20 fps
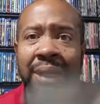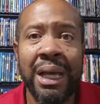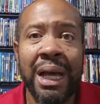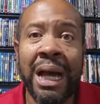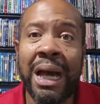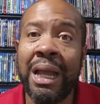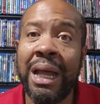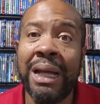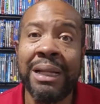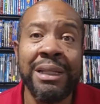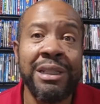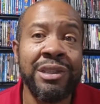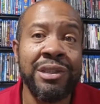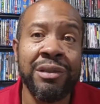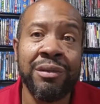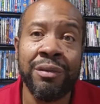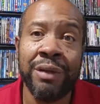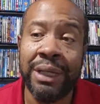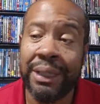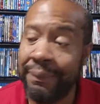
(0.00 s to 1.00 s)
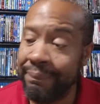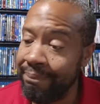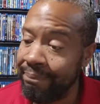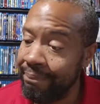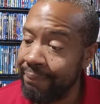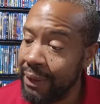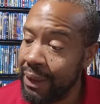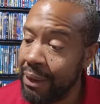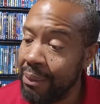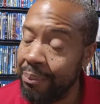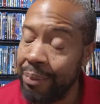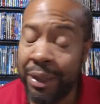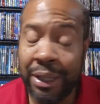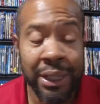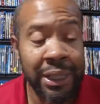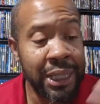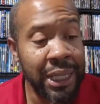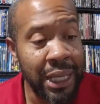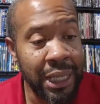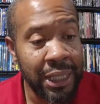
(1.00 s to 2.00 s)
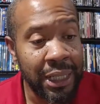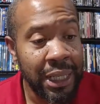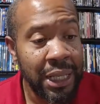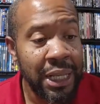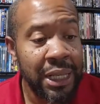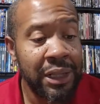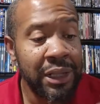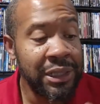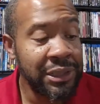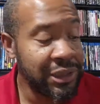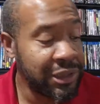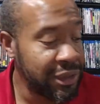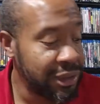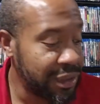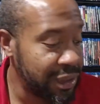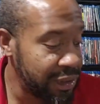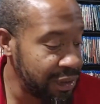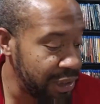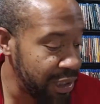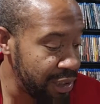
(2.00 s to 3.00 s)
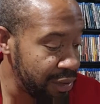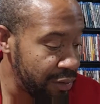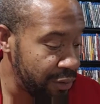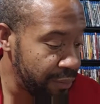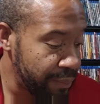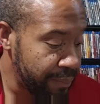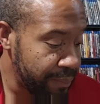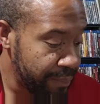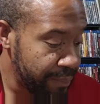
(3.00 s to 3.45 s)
I, I disagree. But again, let's just continue.